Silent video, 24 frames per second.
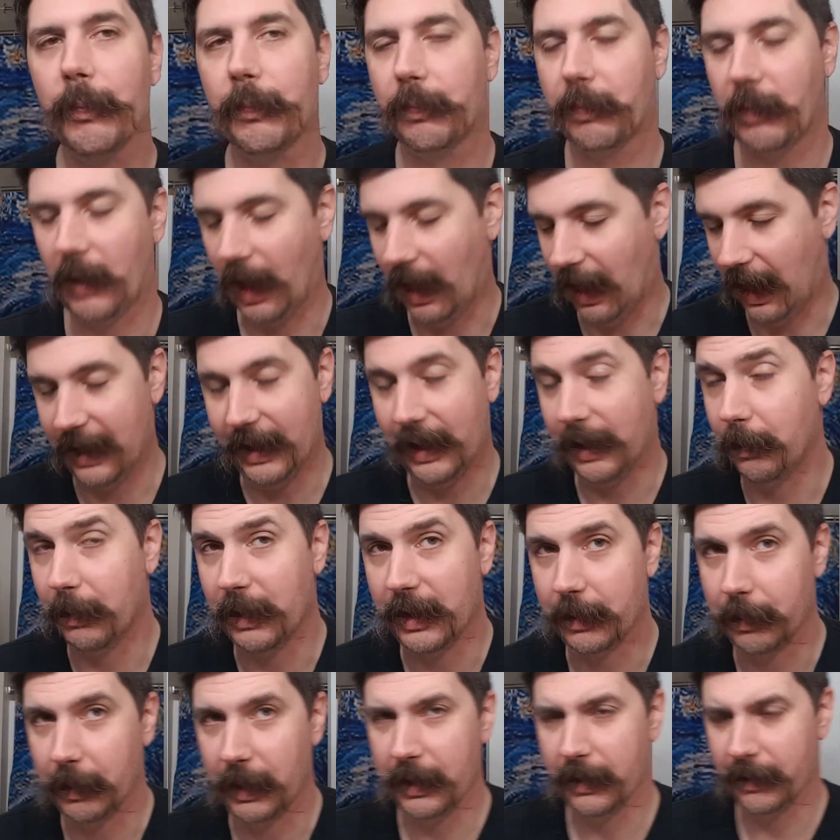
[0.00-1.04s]
I didn't miss
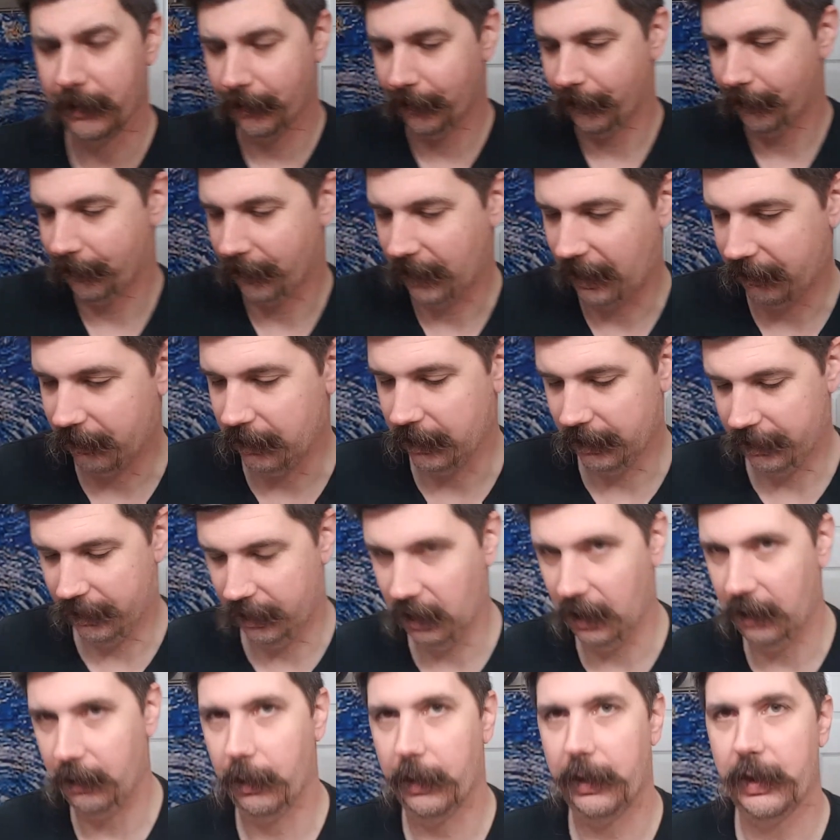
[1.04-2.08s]
me. I had to live
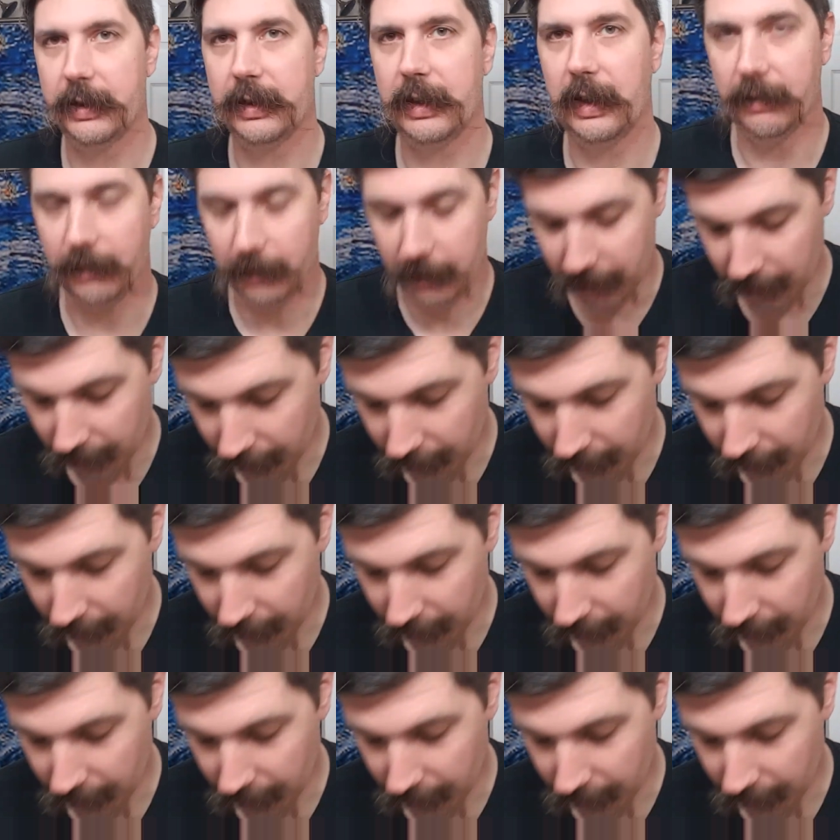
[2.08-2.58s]
with this every day.